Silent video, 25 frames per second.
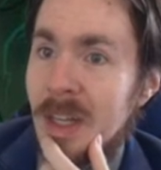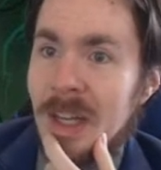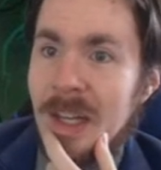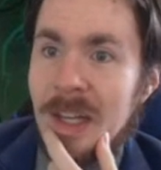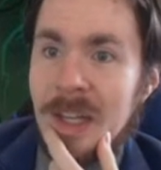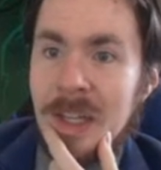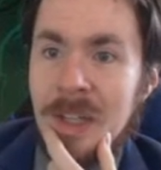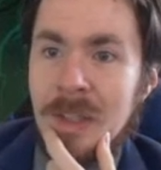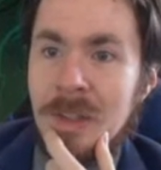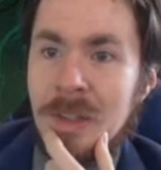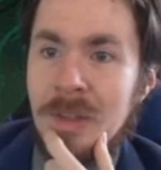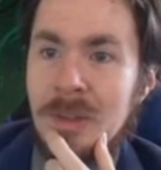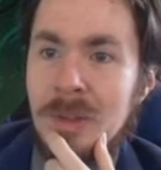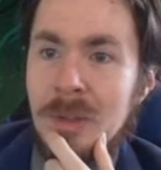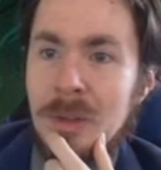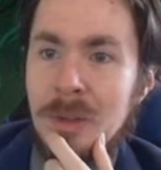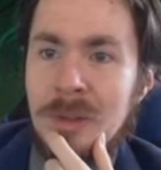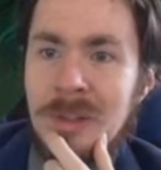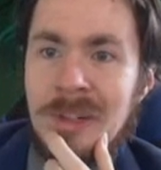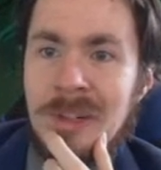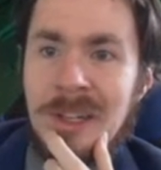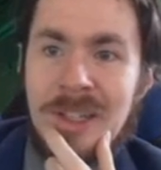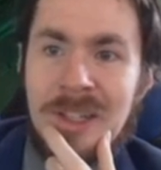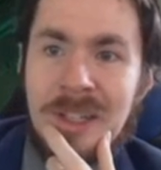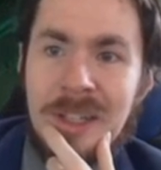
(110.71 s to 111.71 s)

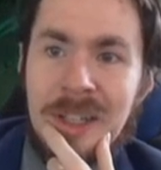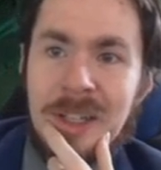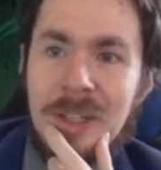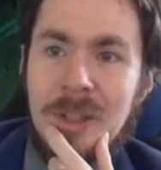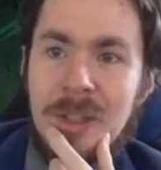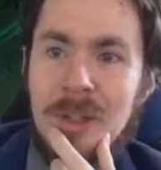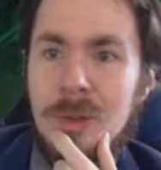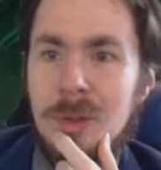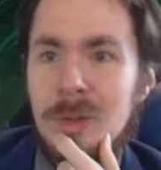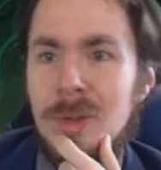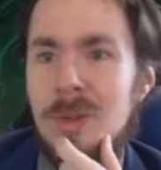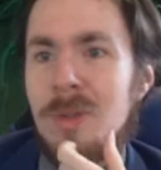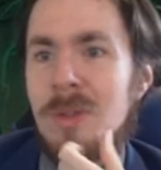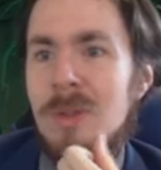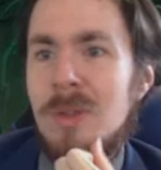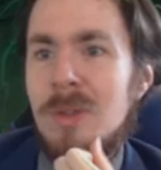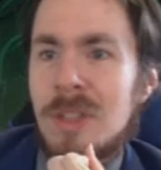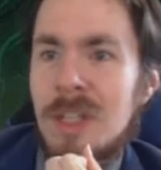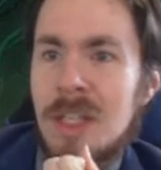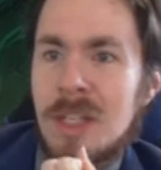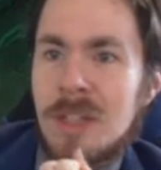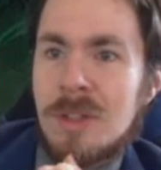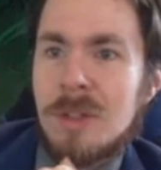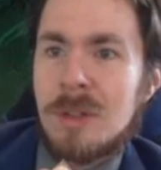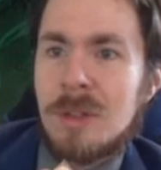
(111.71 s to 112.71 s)
Dorat's kind of
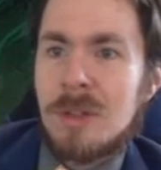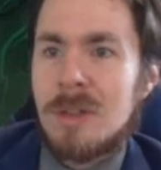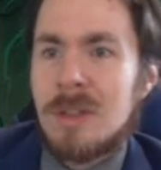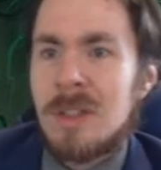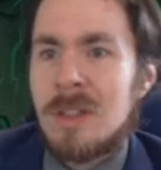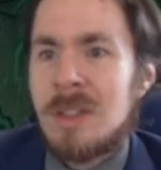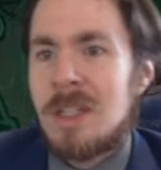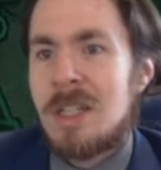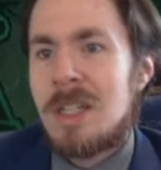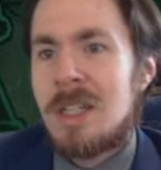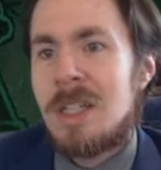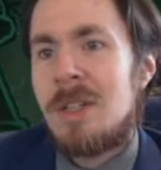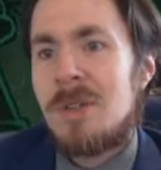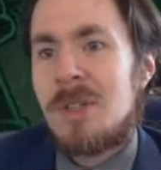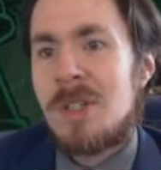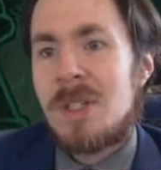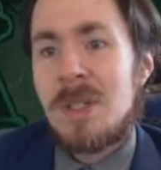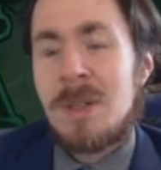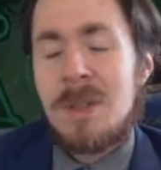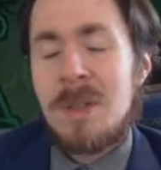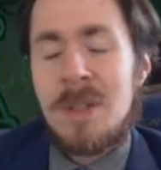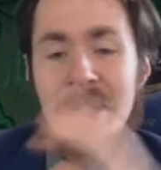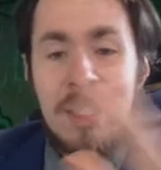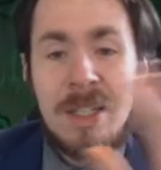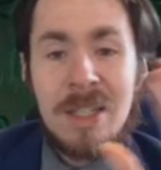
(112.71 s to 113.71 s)
cool. Ghidorah, you know,
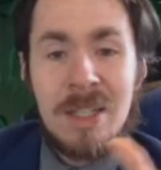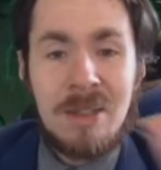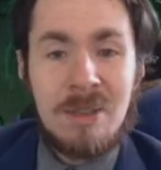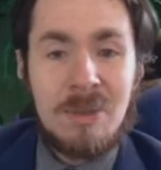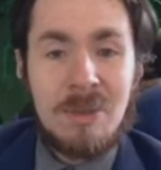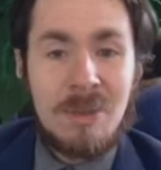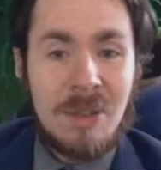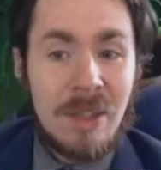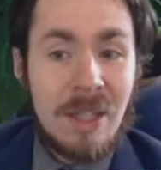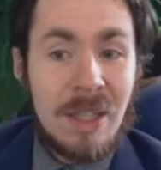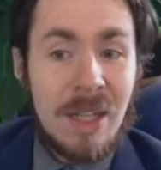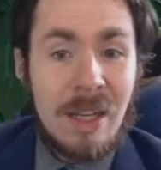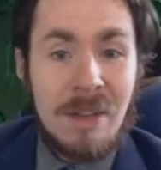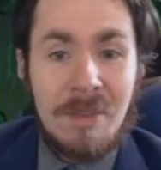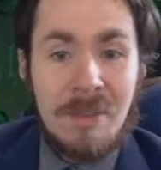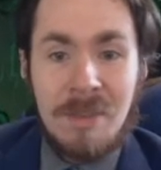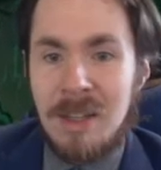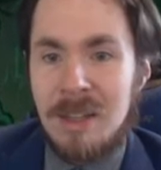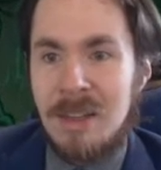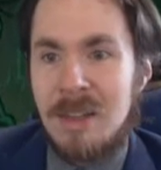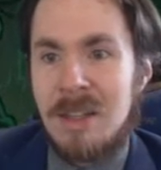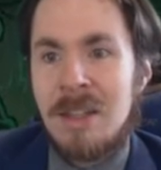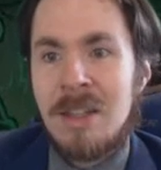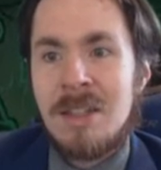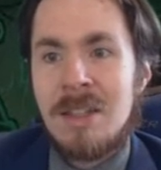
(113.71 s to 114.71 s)
so this is
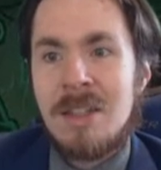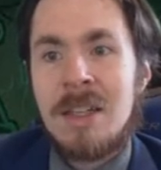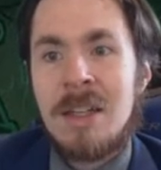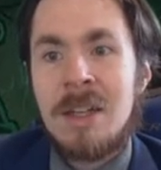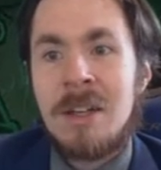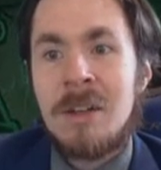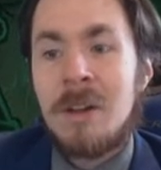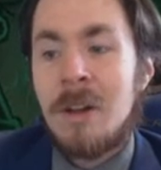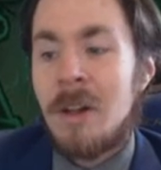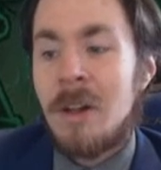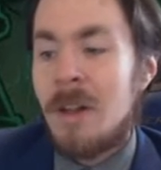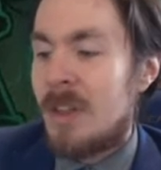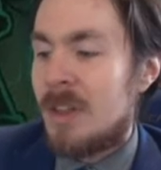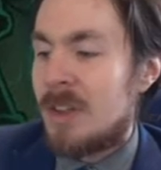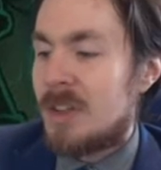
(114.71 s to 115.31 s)
lovely things there.